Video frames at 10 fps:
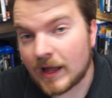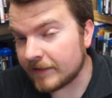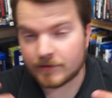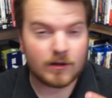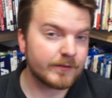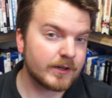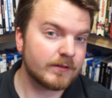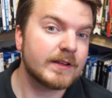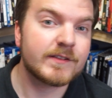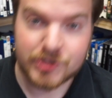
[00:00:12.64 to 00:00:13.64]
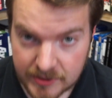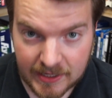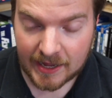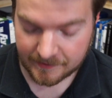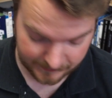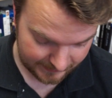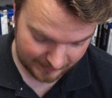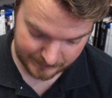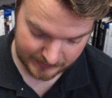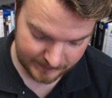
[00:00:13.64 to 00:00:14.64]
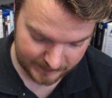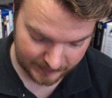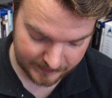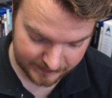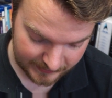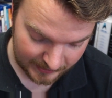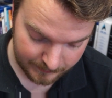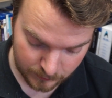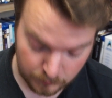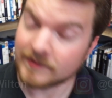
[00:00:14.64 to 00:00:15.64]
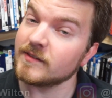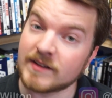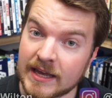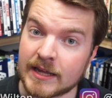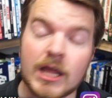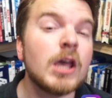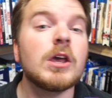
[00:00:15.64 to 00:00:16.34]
As you all know, it's July, so that means that it's time to once again